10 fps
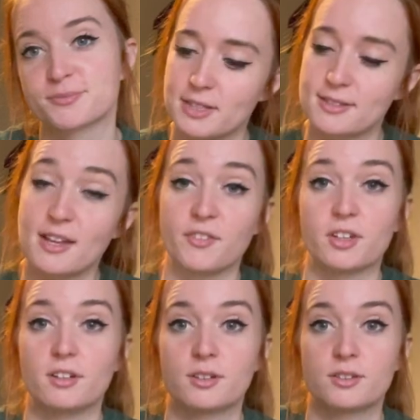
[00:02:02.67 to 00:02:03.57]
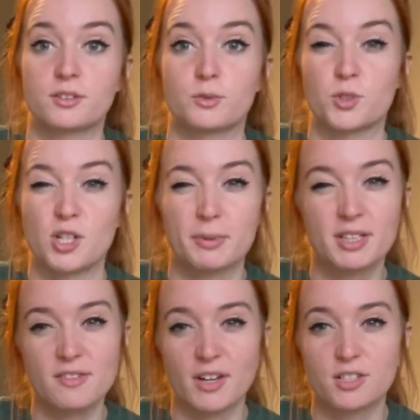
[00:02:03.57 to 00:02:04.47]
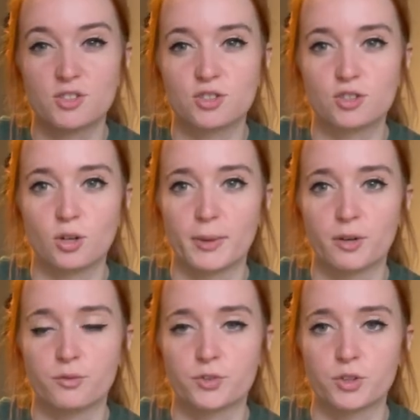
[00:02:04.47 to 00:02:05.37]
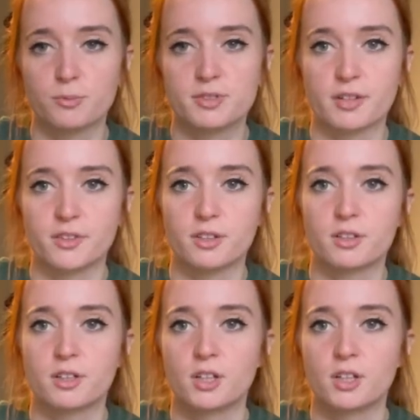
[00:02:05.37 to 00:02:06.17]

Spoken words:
7, which I believe has just come out, volume 7.